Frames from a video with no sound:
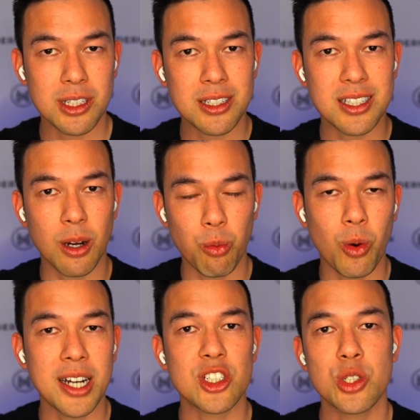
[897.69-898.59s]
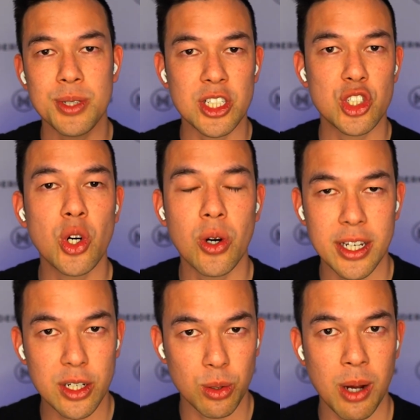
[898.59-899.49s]
It's because I want to
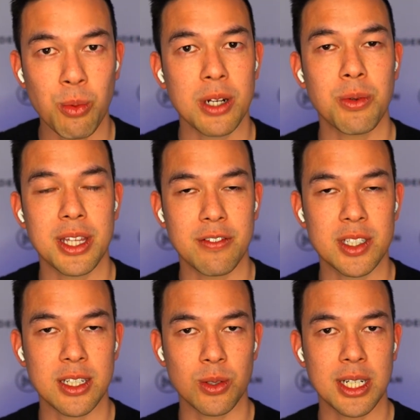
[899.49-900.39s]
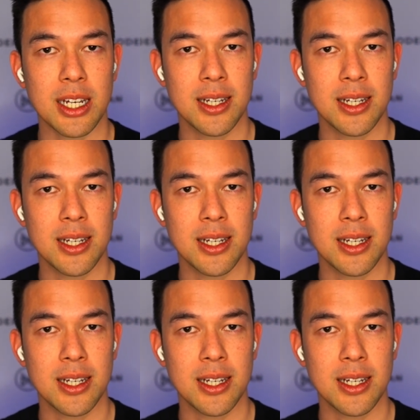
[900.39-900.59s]
enjoy who I work with every single day.